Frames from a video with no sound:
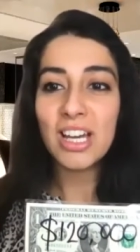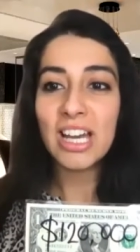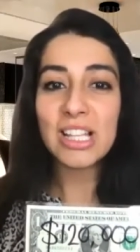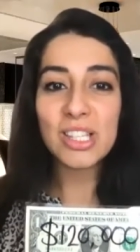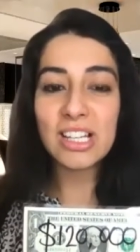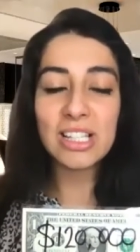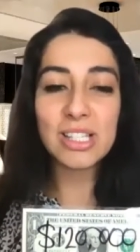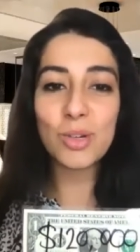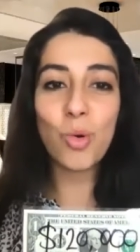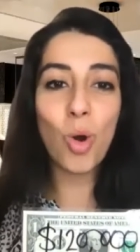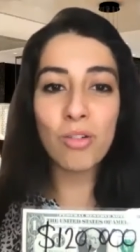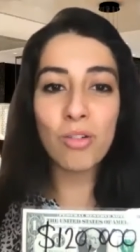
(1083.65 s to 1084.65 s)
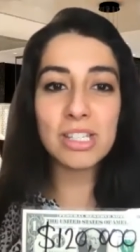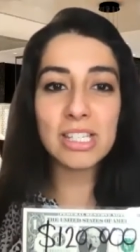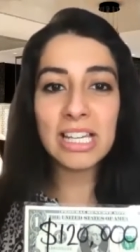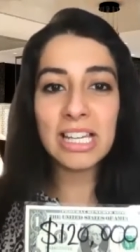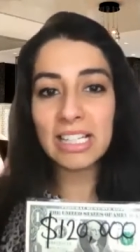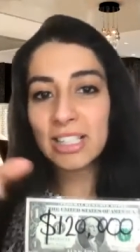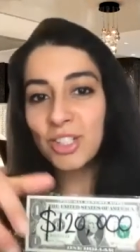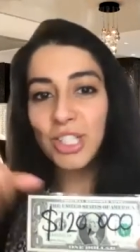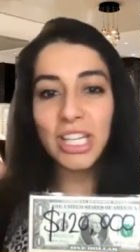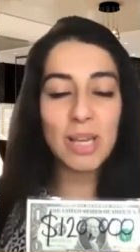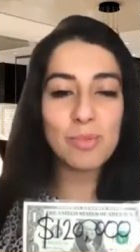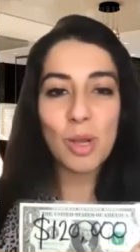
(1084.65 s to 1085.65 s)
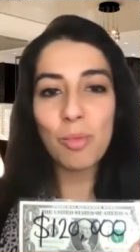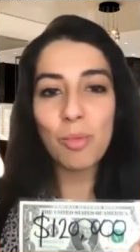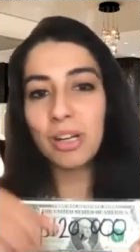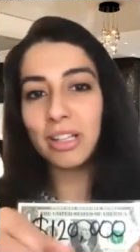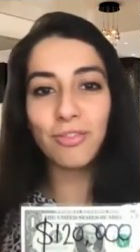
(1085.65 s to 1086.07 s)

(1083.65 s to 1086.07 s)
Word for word: it's it's quarantine and she keeps opening the